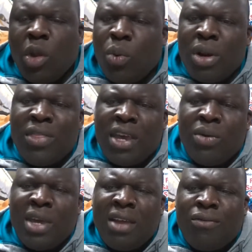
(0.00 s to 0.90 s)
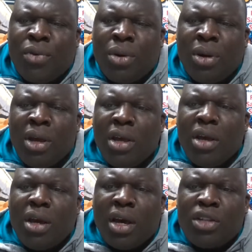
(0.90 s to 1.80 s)
I want to thank you again for
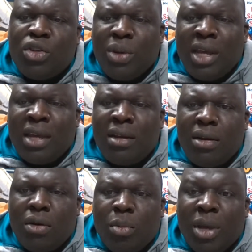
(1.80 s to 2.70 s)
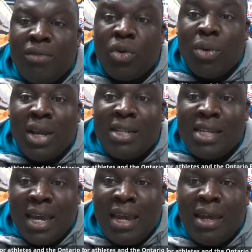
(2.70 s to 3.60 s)
tuning in. Hope you have a great
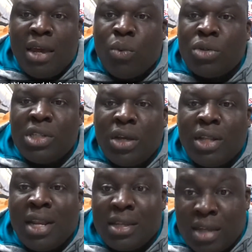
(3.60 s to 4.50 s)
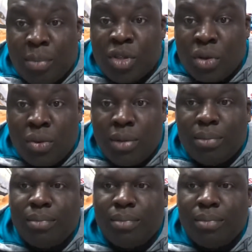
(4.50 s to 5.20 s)
day, and we'll see you at the next episode.